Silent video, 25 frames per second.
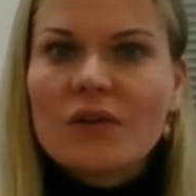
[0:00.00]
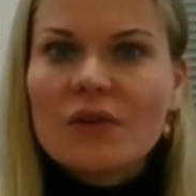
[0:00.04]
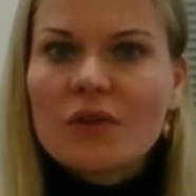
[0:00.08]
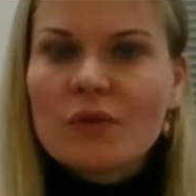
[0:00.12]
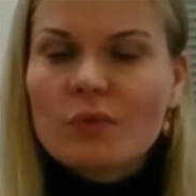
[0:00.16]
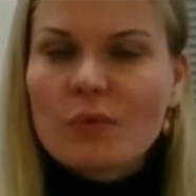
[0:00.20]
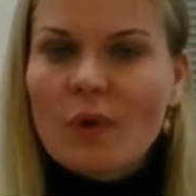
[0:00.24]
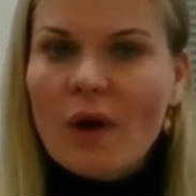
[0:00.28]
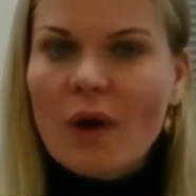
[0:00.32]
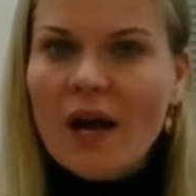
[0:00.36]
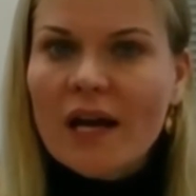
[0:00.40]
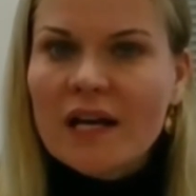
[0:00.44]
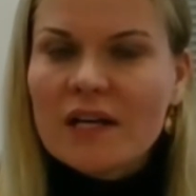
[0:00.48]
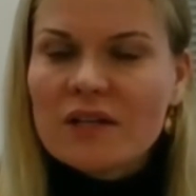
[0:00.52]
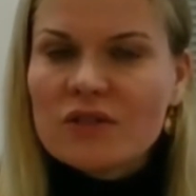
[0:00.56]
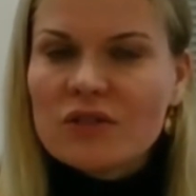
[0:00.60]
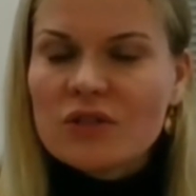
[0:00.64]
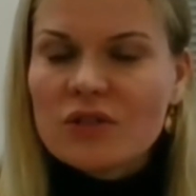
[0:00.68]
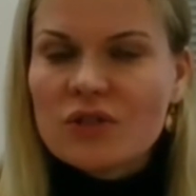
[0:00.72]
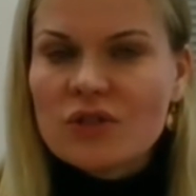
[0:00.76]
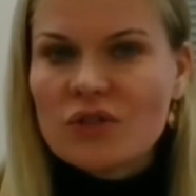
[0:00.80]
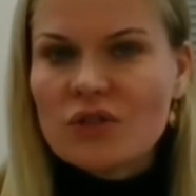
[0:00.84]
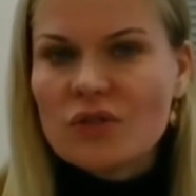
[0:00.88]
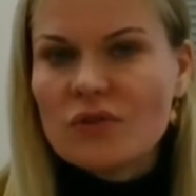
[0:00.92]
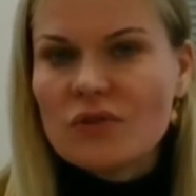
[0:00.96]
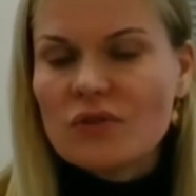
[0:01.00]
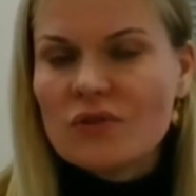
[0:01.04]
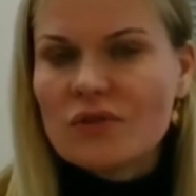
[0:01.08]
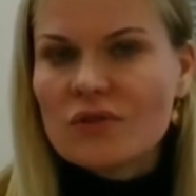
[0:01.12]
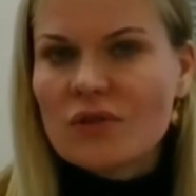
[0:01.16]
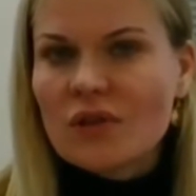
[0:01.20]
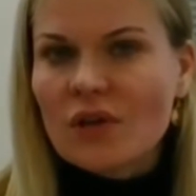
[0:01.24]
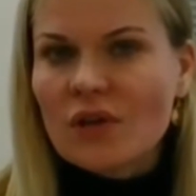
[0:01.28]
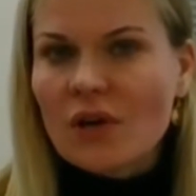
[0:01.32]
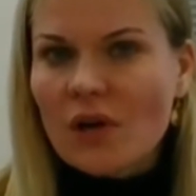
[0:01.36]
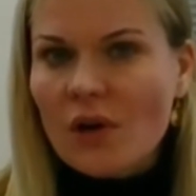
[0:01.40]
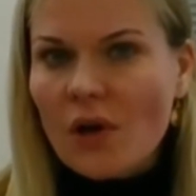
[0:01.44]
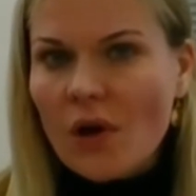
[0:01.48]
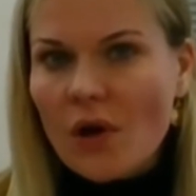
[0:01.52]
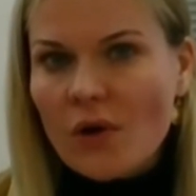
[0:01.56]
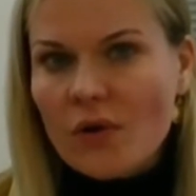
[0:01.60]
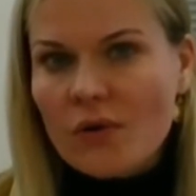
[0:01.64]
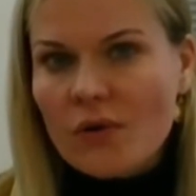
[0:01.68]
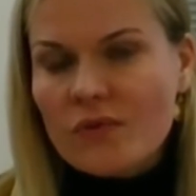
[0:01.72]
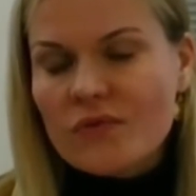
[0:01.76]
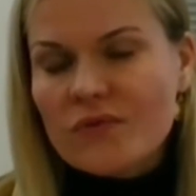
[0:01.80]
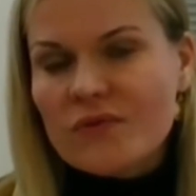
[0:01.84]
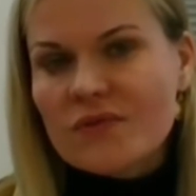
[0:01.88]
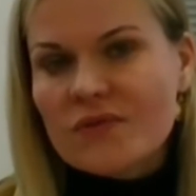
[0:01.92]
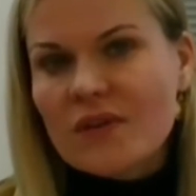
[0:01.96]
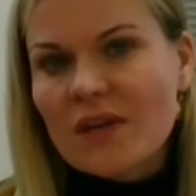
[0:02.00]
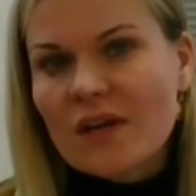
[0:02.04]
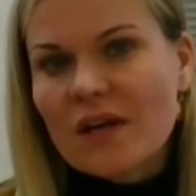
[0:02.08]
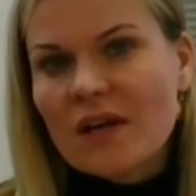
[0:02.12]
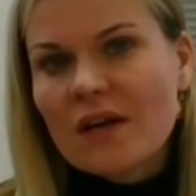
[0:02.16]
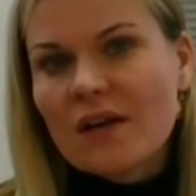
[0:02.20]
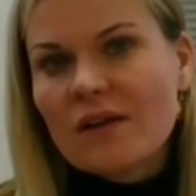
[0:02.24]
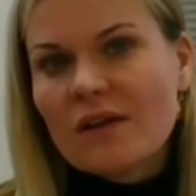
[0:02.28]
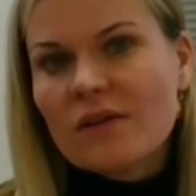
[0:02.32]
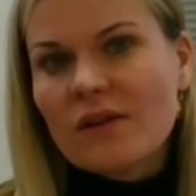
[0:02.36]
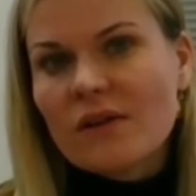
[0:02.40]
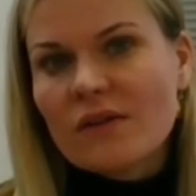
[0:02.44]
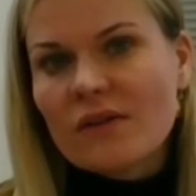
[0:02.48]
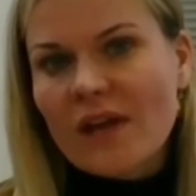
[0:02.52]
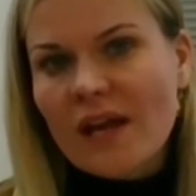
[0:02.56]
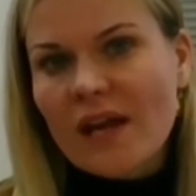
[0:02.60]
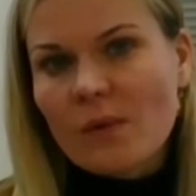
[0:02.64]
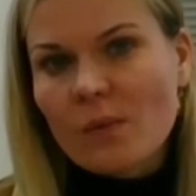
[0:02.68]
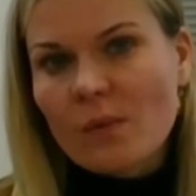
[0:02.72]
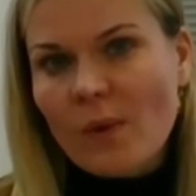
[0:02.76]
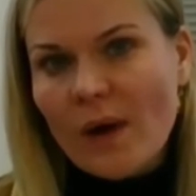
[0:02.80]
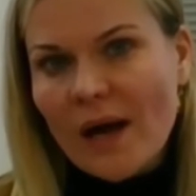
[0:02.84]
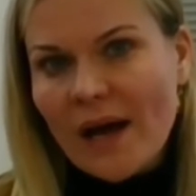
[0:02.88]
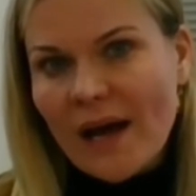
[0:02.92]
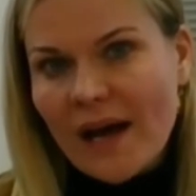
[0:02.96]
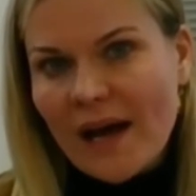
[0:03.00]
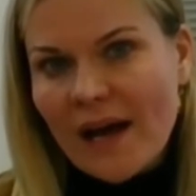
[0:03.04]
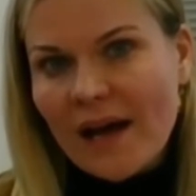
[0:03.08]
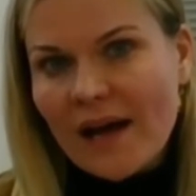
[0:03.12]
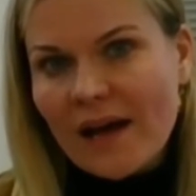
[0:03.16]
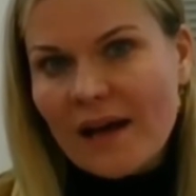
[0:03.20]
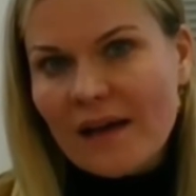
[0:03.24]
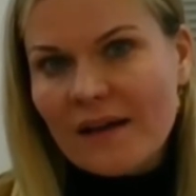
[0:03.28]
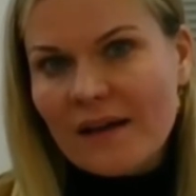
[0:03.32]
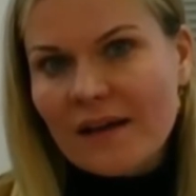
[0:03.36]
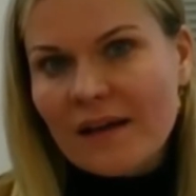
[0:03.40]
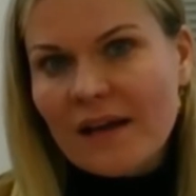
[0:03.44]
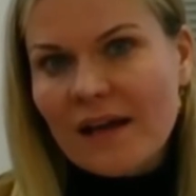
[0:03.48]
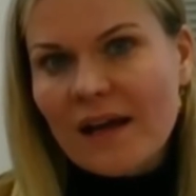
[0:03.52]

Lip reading: the right to choose the clothes that they wear,